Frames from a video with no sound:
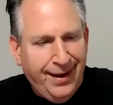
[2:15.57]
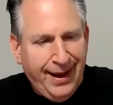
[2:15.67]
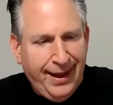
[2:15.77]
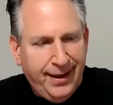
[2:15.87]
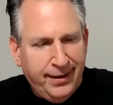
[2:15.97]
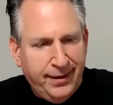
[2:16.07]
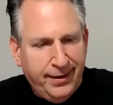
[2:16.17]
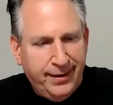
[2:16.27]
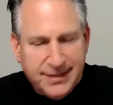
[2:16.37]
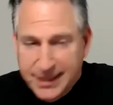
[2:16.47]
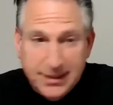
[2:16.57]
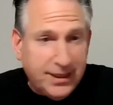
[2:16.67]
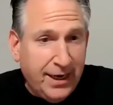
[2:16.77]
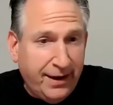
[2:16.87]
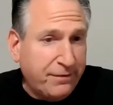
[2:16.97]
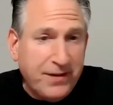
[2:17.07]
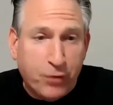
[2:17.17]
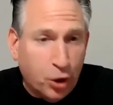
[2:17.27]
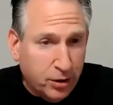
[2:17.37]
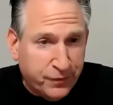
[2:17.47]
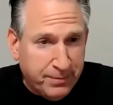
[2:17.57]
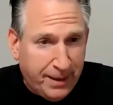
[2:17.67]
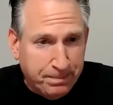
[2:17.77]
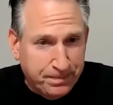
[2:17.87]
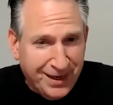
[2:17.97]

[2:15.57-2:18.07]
and since then, I have never heard from them.